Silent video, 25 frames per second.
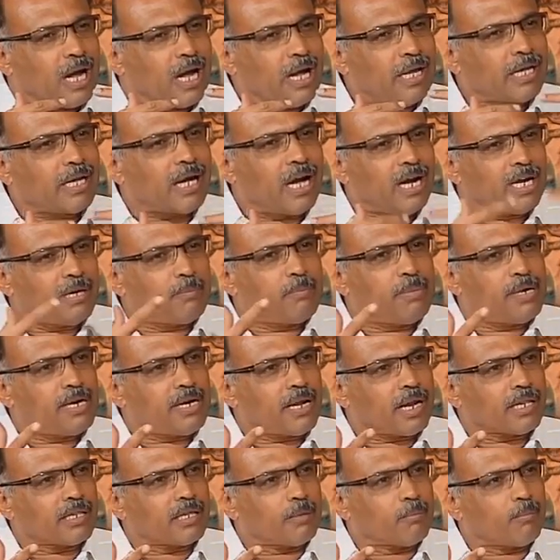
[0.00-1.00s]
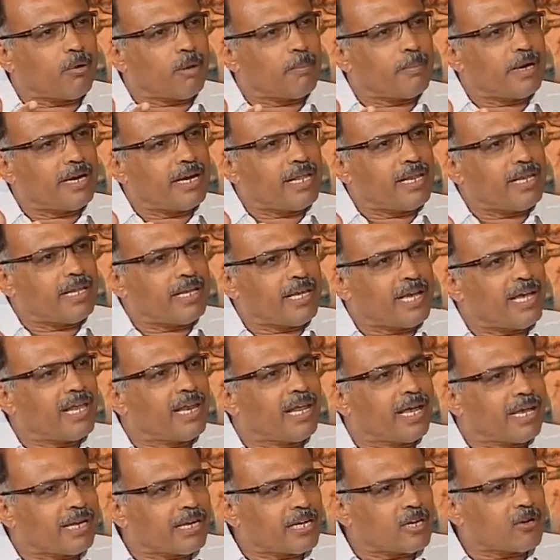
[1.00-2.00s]
I can't build another Bombay Delhi
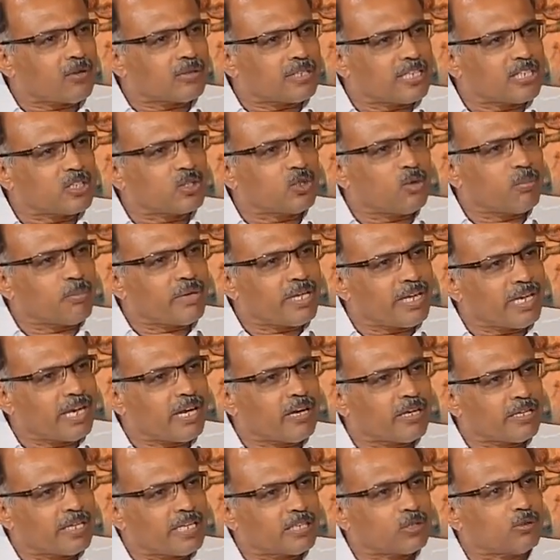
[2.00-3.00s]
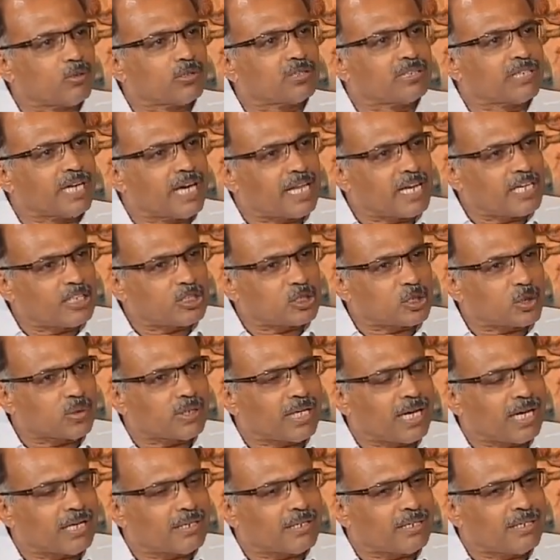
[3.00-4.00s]
airline. There's no meaning, there's no challenge to
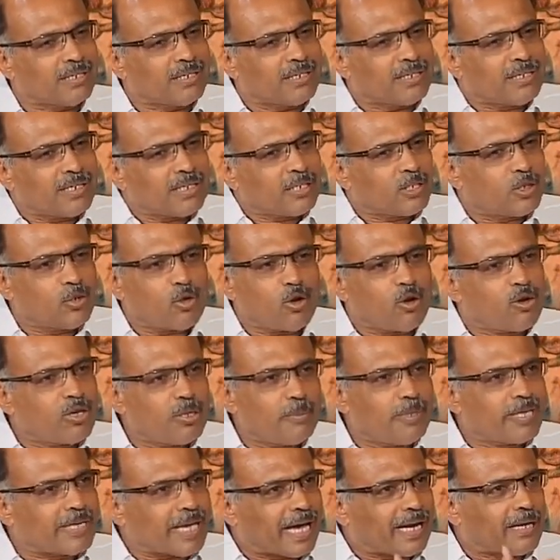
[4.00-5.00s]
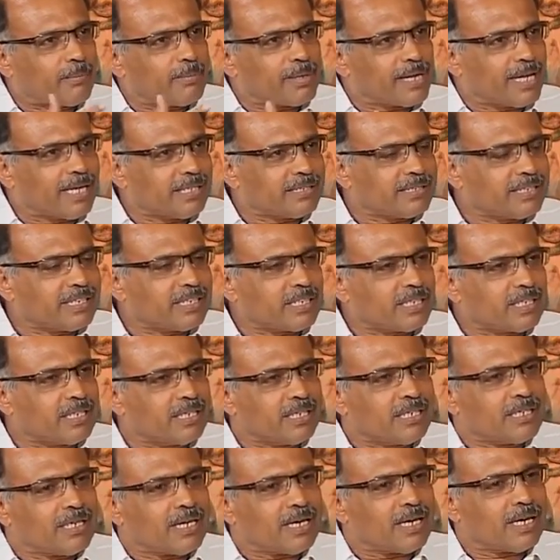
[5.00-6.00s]
that. You will only be cannibalizing
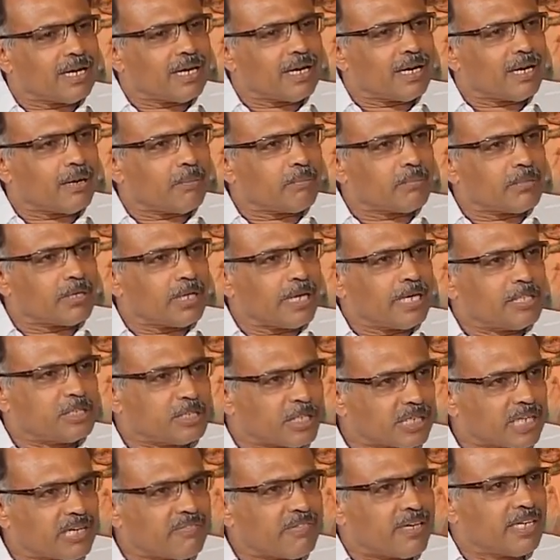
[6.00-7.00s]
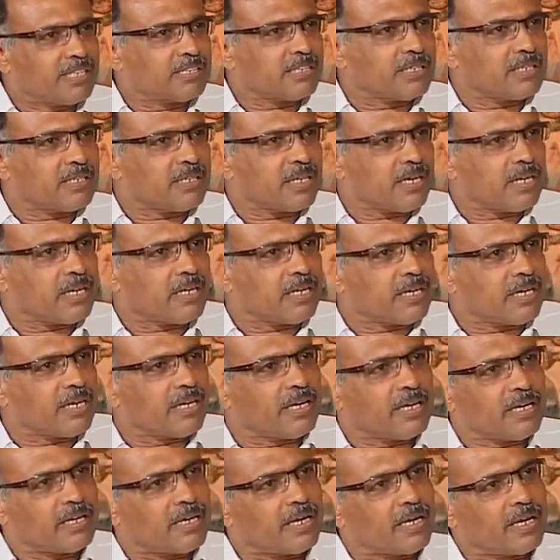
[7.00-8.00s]
Jet Airways and
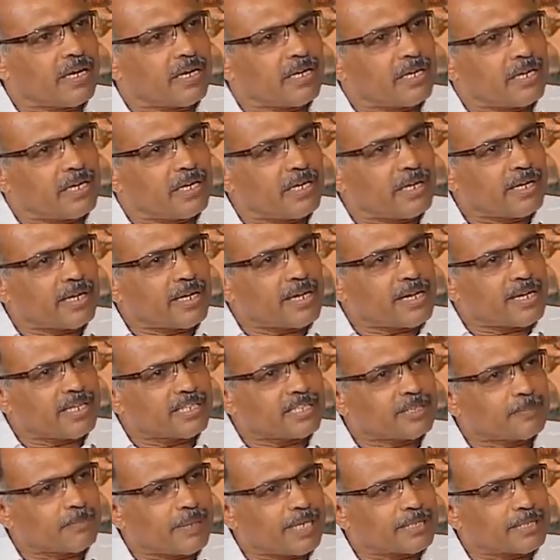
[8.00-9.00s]
the Indian Airlines